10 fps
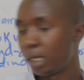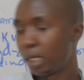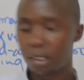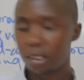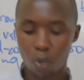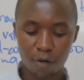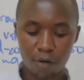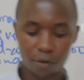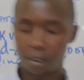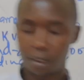is
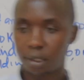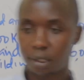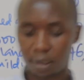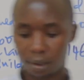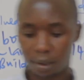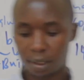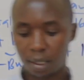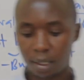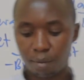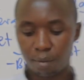146.
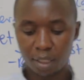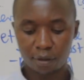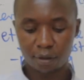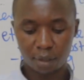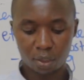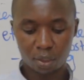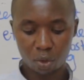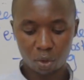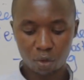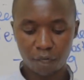But the
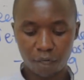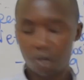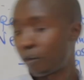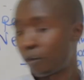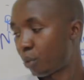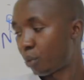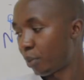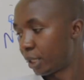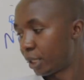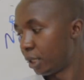total value for
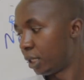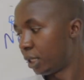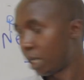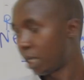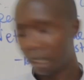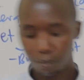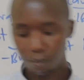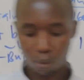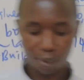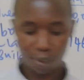property, generally
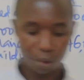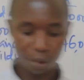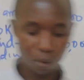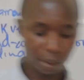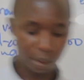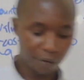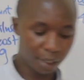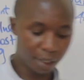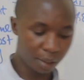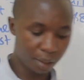property was
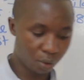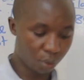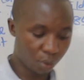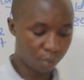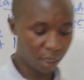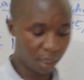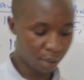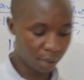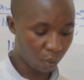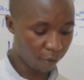732
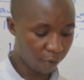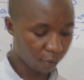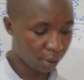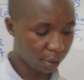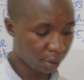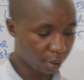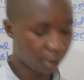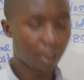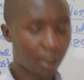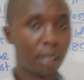minus 146